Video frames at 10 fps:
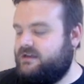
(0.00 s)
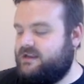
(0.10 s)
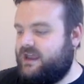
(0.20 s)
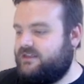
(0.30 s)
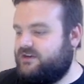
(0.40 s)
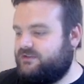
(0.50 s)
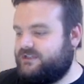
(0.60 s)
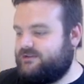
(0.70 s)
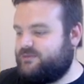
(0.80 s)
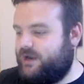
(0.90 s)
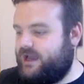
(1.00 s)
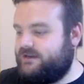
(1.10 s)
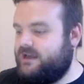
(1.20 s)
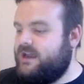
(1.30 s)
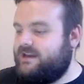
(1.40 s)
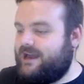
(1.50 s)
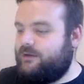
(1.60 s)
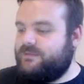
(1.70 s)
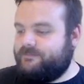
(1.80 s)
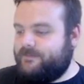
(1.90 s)
And the doctor goes blind.
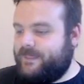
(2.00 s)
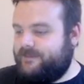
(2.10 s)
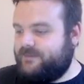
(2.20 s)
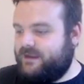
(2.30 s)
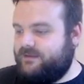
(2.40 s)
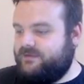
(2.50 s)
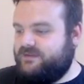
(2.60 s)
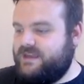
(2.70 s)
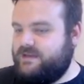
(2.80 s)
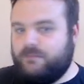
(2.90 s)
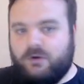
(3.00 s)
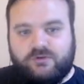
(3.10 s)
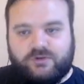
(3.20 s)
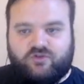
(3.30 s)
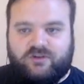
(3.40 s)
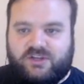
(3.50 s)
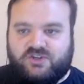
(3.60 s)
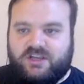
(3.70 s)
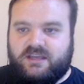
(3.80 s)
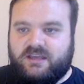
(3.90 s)
Now, the Monk
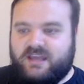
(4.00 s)
trilogy